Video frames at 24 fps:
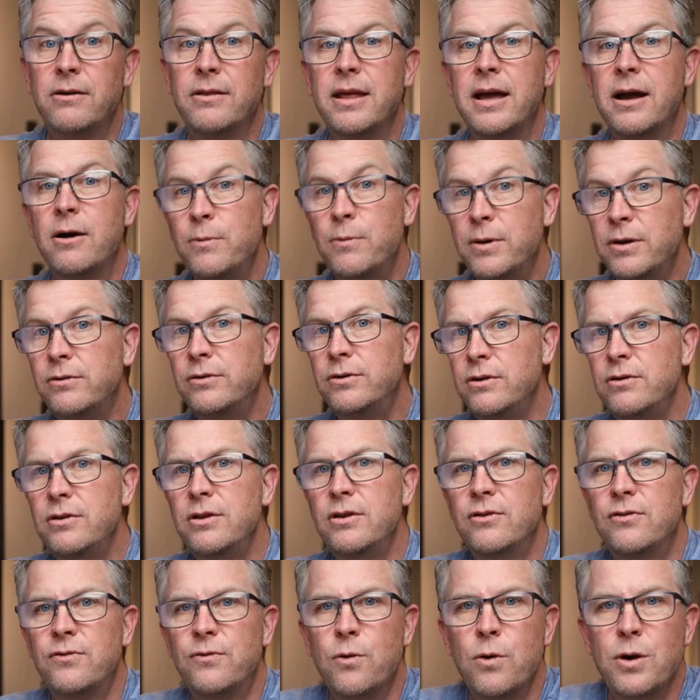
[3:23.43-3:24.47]
that will do
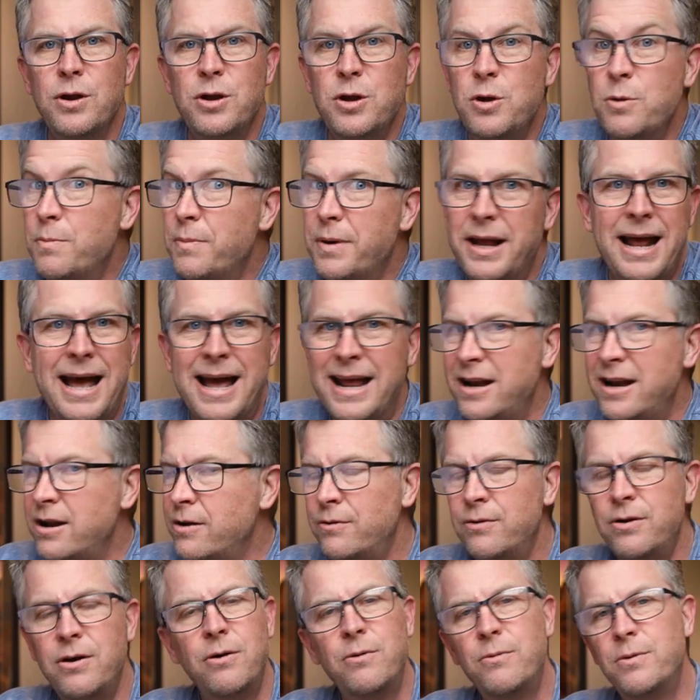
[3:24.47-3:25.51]
this for you, but I
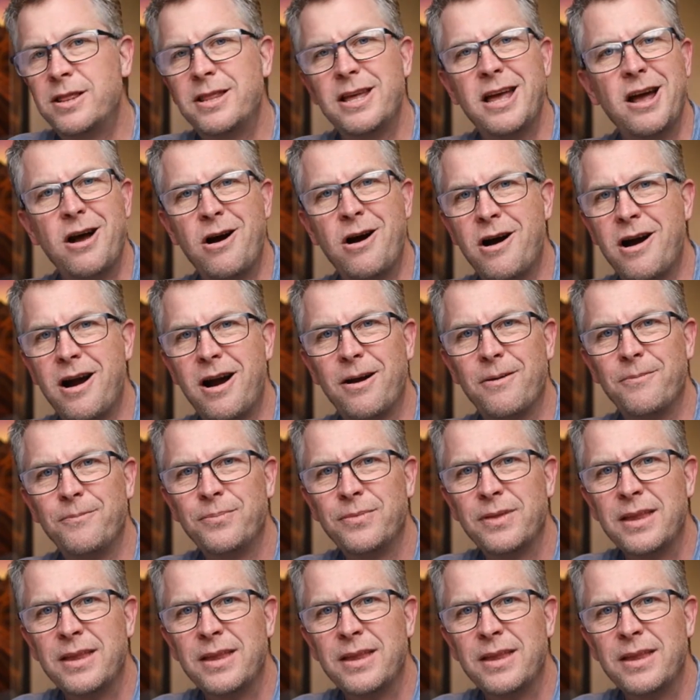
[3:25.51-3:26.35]
don't know what they are.